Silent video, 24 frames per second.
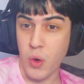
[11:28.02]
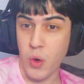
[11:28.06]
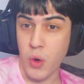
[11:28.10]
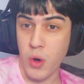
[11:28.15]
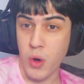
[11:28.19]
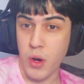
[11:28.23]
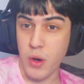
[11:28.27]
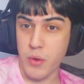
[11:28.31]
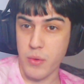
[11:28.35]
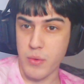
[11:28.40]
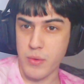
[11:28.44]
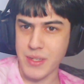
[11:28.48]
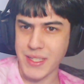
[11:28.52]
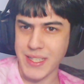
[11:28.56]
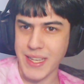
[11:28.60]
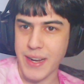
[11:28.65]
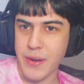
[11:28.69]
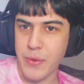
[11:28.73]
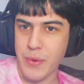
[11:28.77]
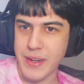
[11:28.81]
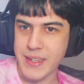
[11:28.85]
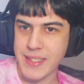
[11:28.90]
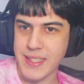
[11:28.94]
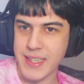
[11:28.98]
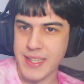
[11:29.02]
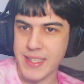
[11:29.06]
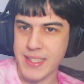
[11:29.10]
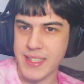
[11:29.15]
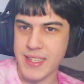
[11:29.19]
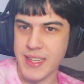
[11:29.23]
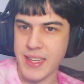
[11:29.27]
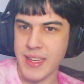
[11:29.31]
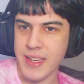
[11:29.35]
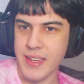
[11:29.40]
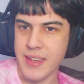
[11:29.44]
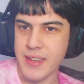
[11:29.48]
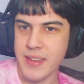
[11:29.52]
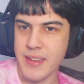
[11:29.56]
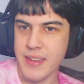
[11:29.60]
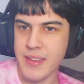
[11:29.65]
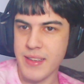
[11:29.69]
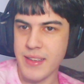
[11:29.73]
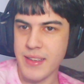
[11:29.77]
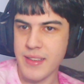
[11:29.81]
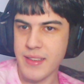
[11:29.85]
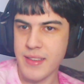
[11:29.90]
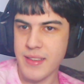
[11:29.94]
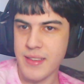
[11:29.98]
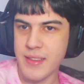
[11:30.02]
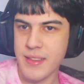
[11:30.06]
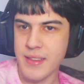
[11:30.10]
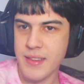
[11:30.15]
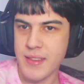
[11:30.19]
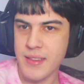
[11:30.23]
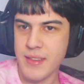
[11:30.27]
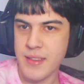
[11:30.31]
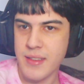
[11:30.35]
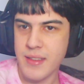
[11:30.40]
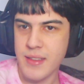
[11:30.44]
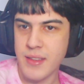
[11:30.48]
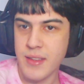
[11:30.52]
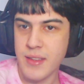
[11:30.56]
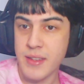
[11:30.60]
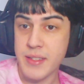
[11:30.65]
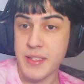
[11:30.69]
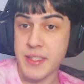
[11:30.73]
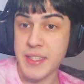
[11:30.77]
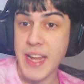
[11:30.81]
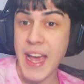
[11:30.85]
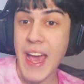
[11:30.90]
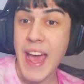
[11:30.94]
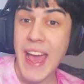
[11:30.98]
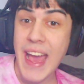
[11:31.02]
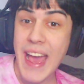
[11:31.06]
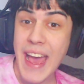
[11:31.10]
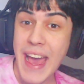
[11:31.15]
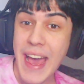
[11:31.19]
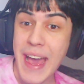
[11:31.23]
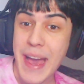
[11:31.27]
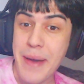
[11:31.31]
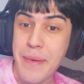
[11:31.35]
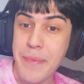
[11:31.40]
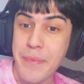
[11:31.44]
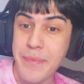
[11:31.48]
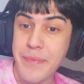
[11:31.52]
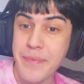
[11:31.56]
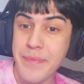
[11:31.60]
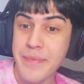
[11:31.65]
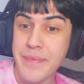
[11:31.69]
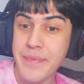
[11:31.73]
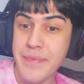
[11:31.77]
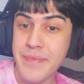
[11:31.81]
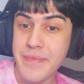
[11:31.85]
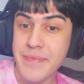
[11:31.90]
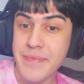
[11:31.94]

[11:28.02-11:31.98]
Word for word: Oh, was that a one sixty? Nice batting. Damn!